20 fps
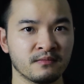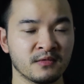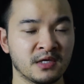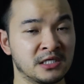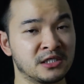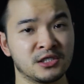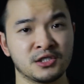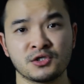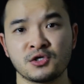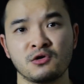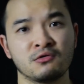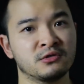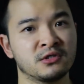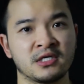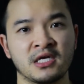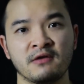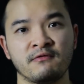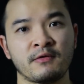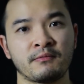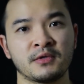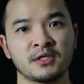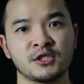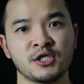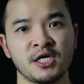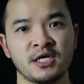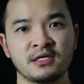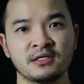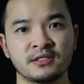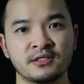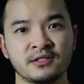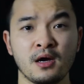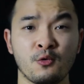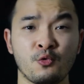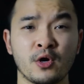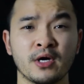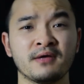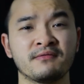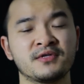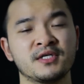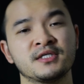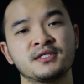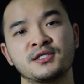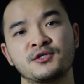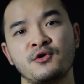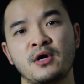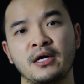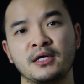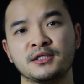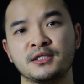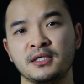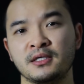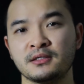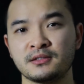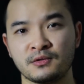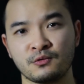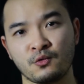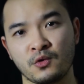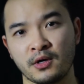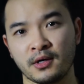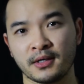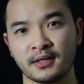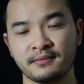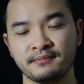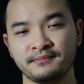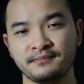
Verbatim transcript: she's going to give up the chase. What if this strategy doesn't work?